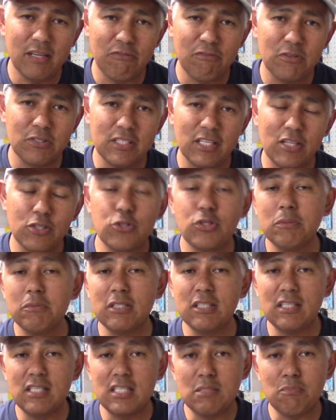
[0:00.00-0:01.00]
At first I
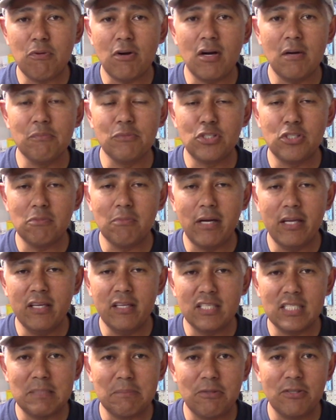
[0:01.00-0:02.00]
attributed these problems to my
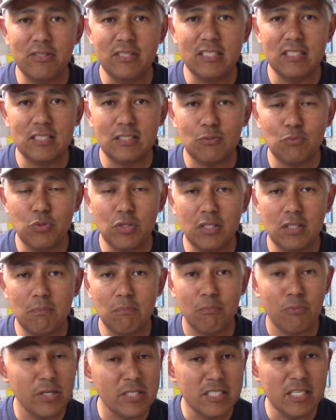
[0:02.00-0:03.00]
inexperience with
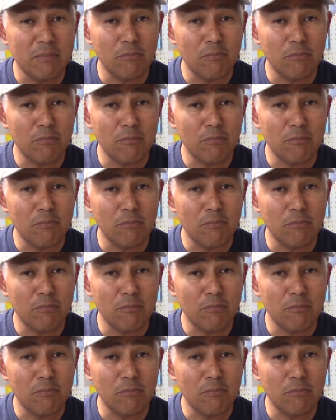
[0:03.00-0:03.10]
printing